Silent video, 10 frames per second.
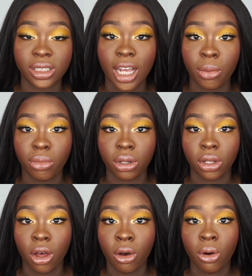down
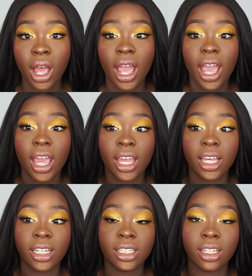below,
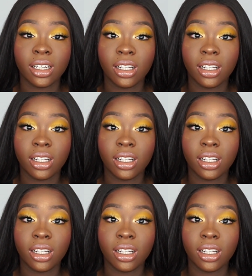and